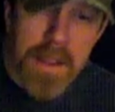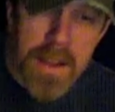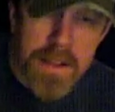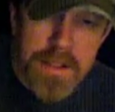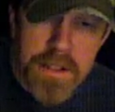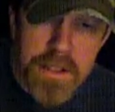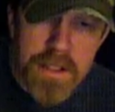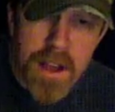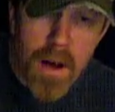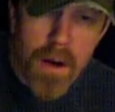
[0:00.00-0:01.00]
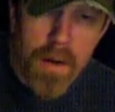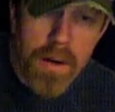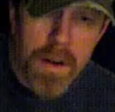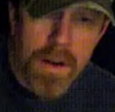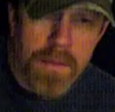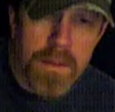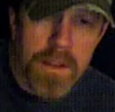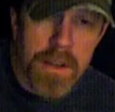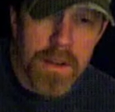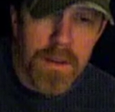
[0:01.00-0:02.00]
There's a song on
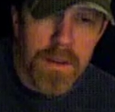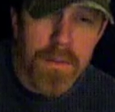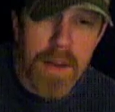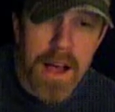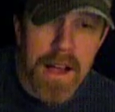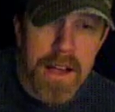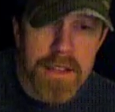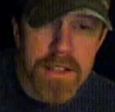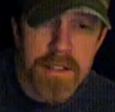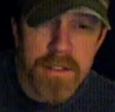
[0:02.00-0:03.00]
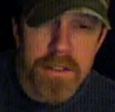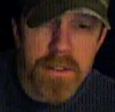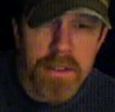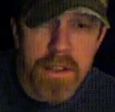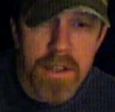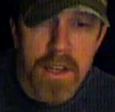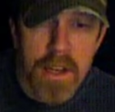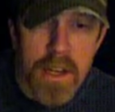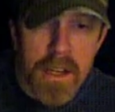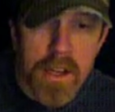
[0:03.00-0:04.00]
the horizon
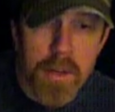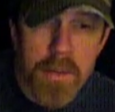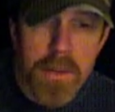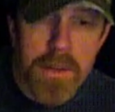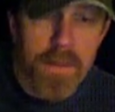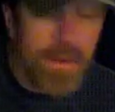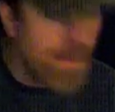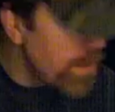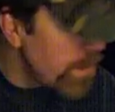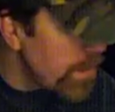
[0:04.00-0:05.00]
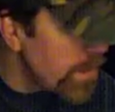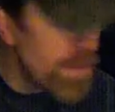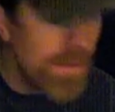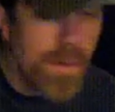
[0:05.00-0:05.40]
coming through the